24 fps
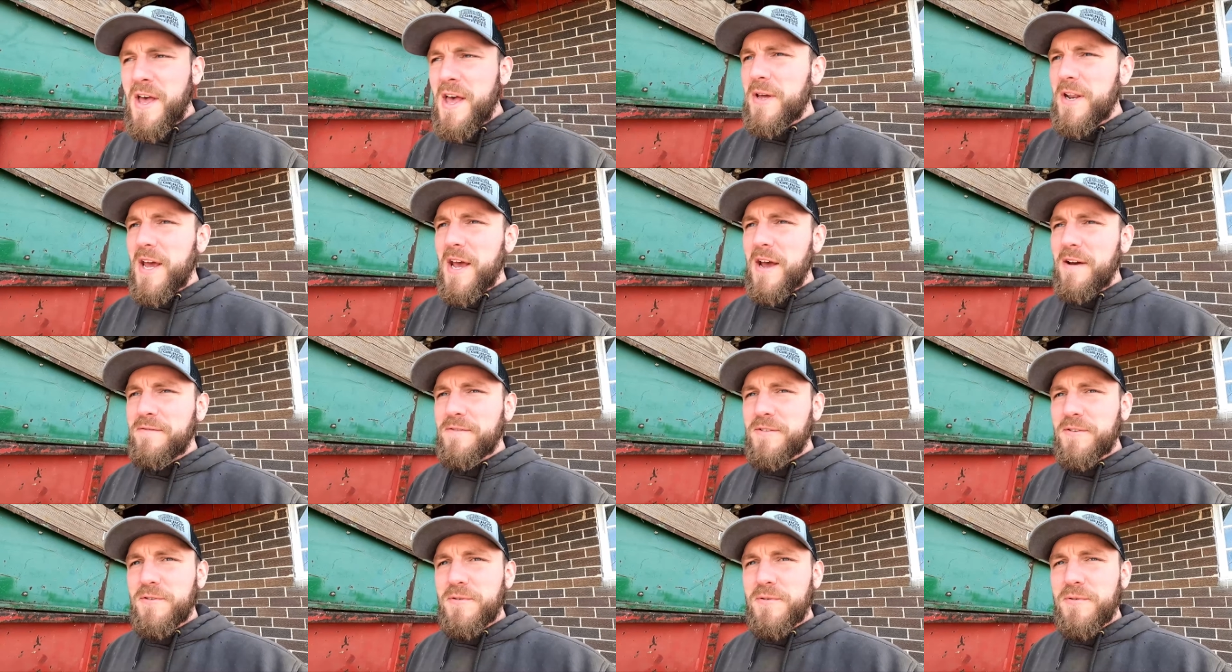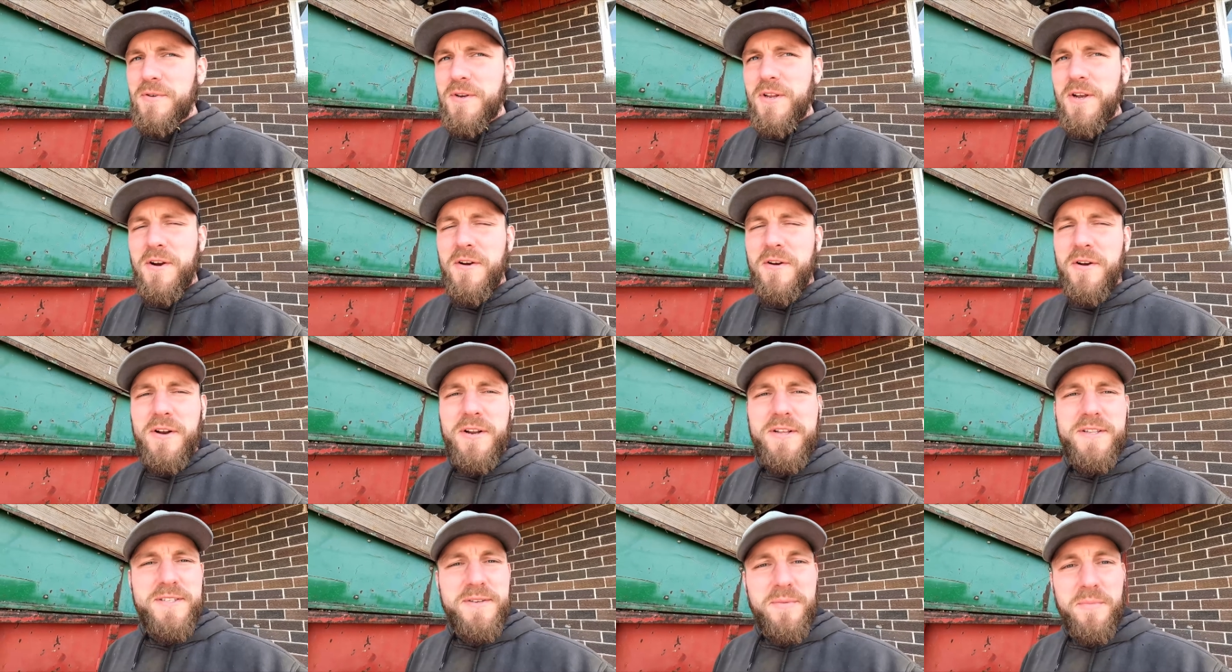mid-afternoon here
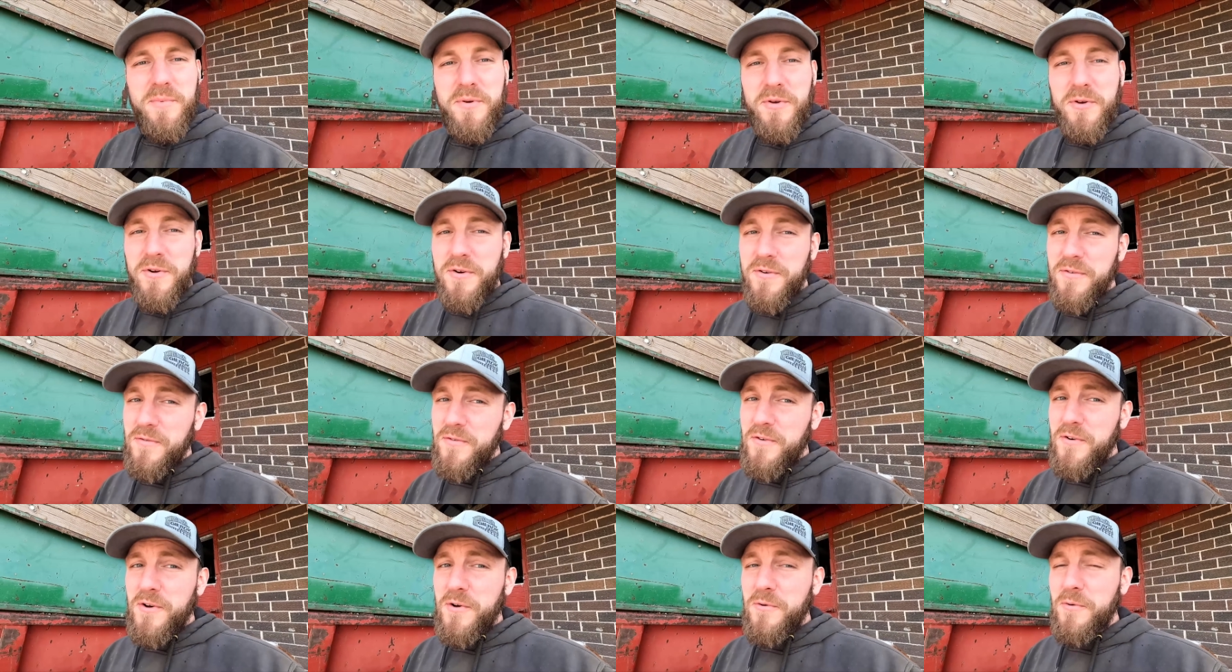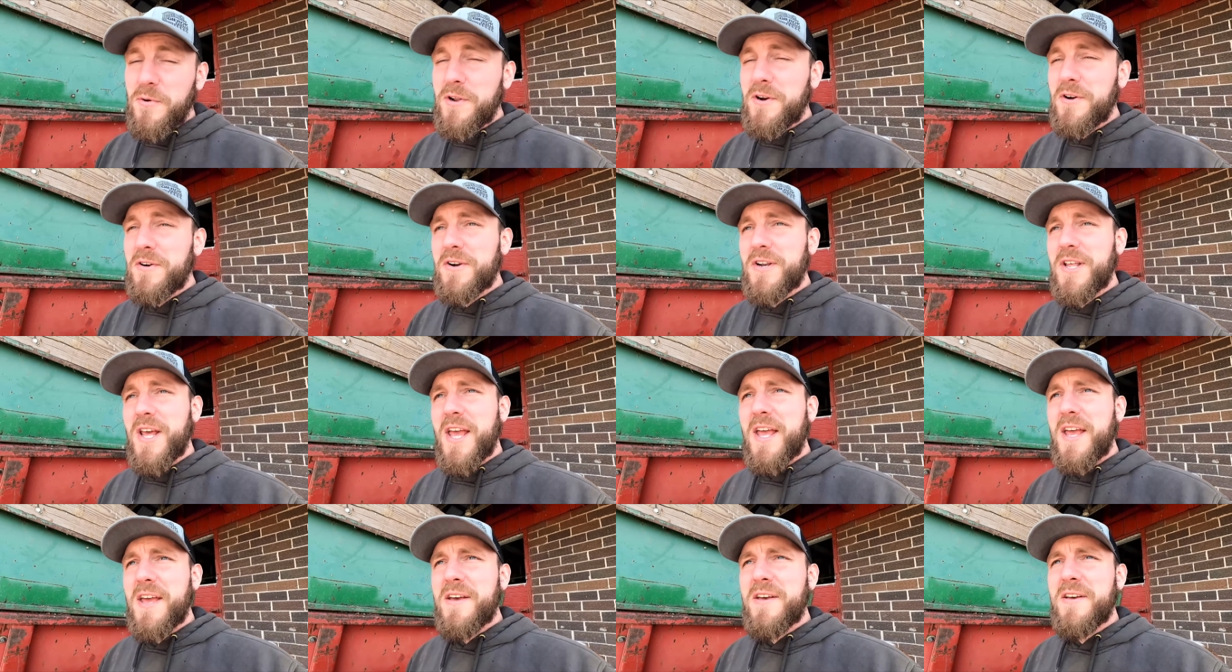and it's a beautiful winter
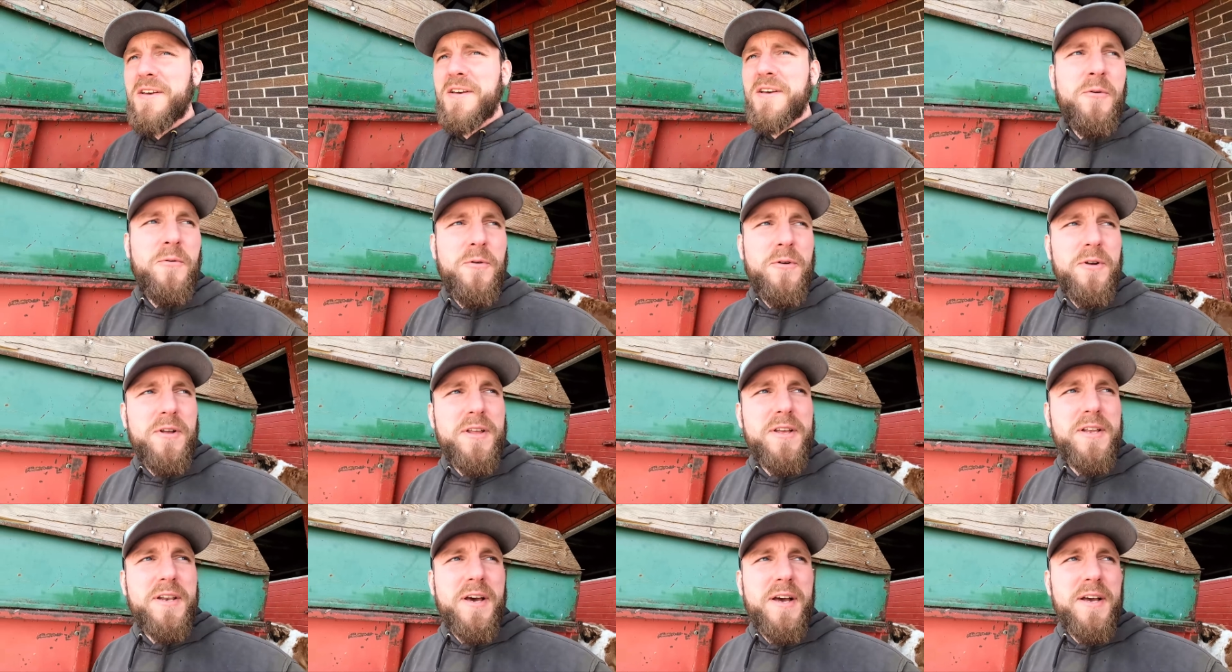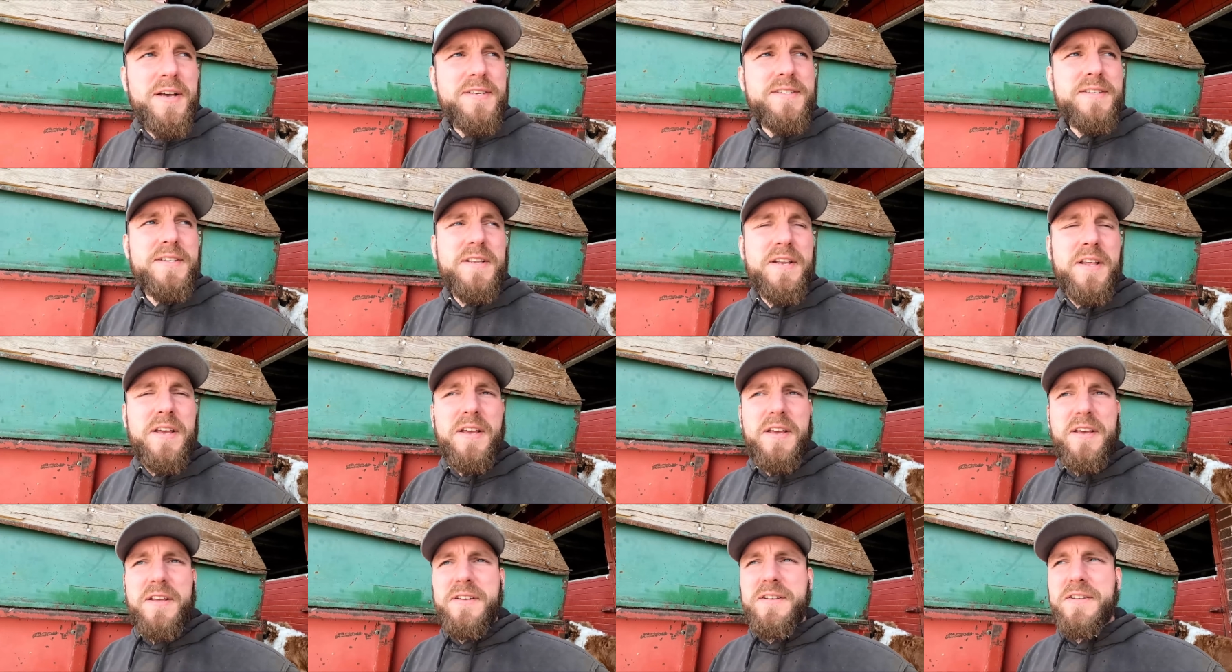day. Really nice.
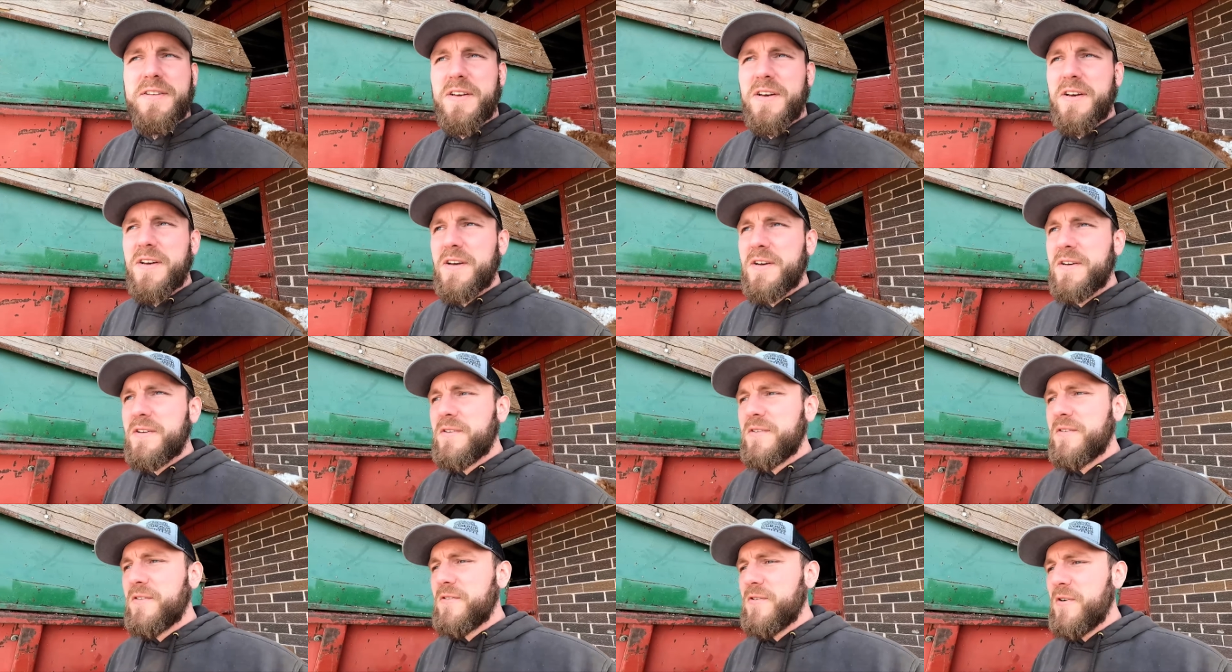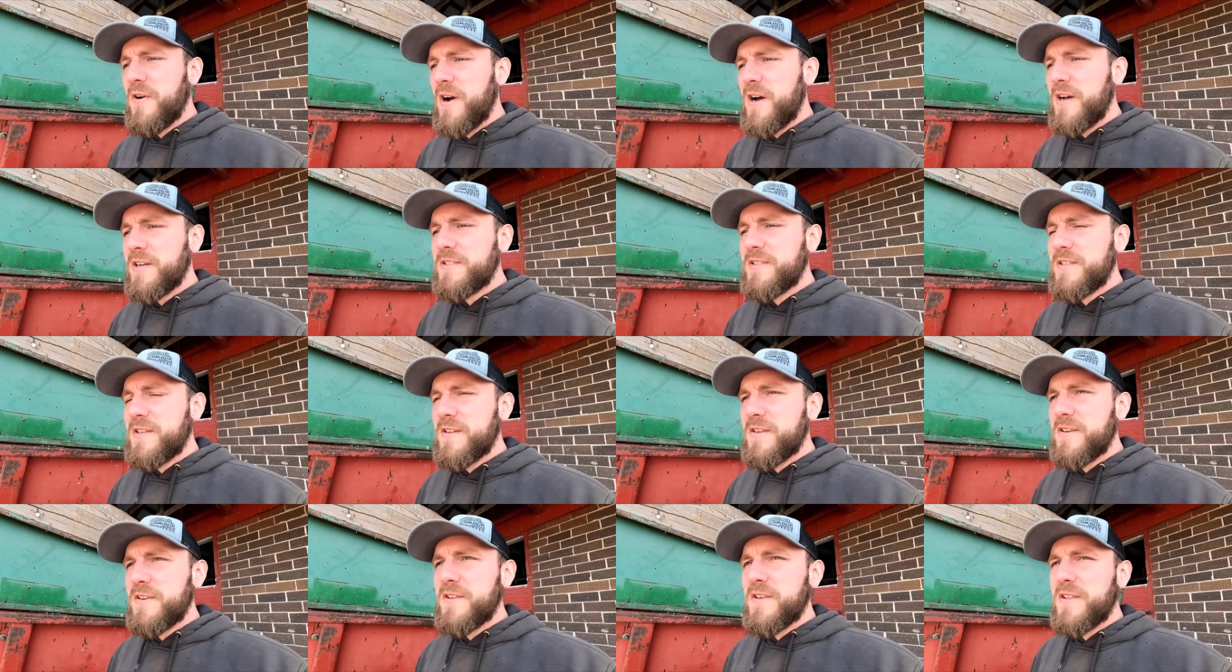It
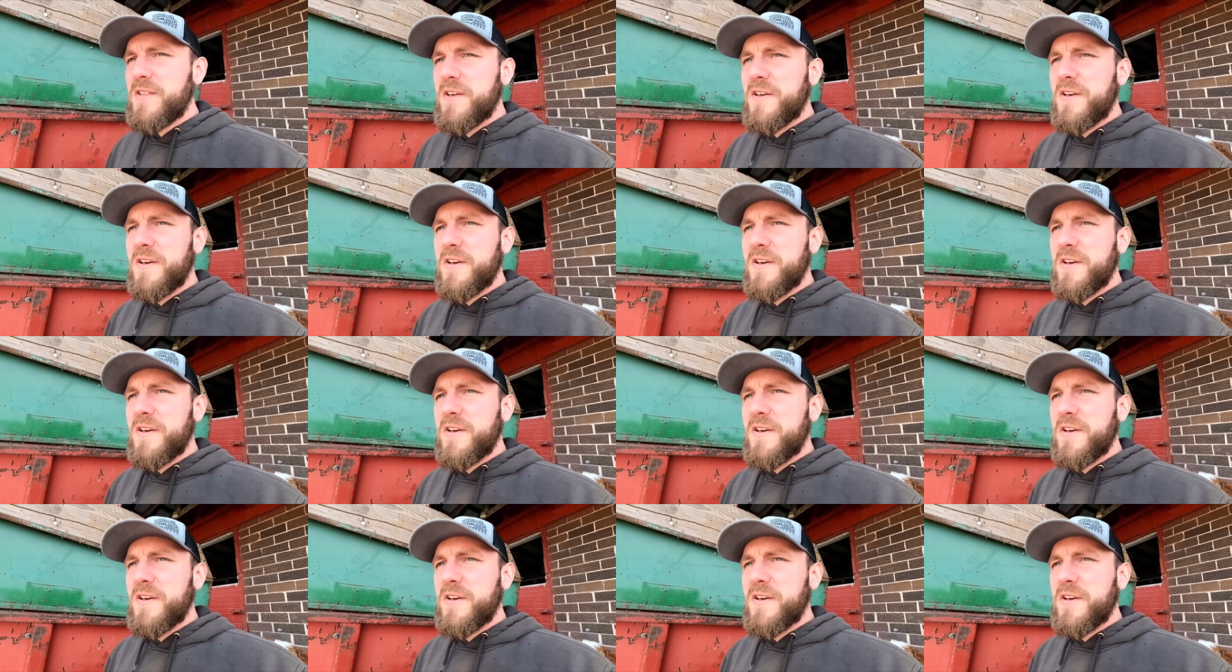crossed into